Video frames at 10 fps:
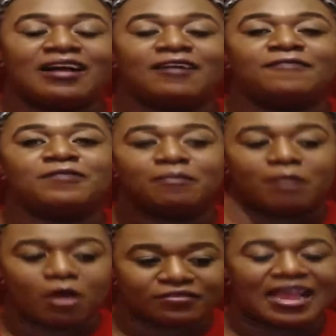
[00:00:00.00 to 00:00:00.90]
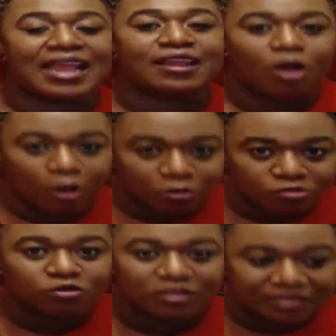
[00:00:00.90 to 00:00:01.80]
of the
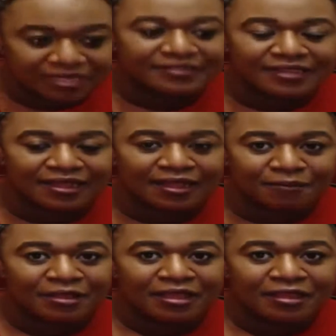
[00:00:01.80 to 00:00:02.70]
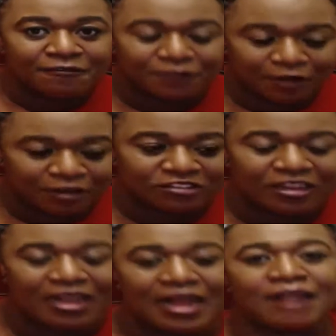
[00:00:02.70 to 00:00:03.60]
multiculturalism, first
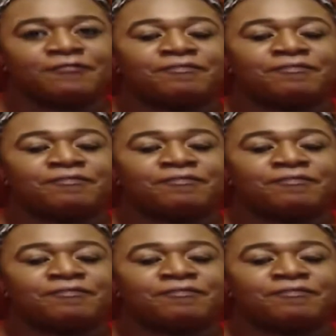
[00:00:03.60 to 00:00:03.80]
off,